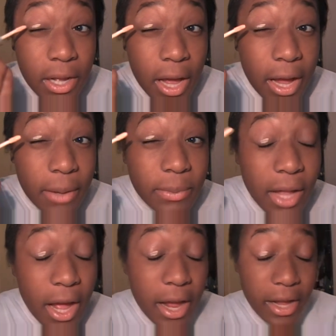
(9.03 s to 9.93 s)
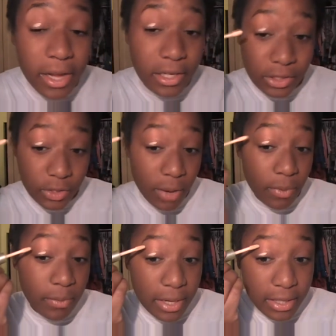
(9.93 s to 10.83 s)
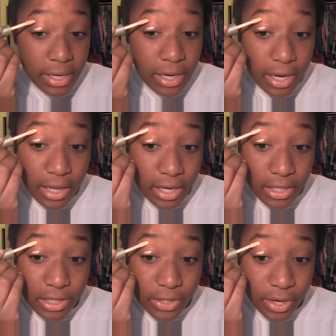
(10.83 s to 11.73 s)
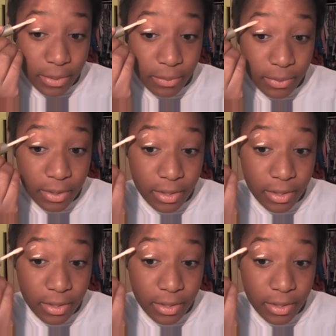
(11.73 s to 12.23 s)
I apply a stripe on my lid and then a stripe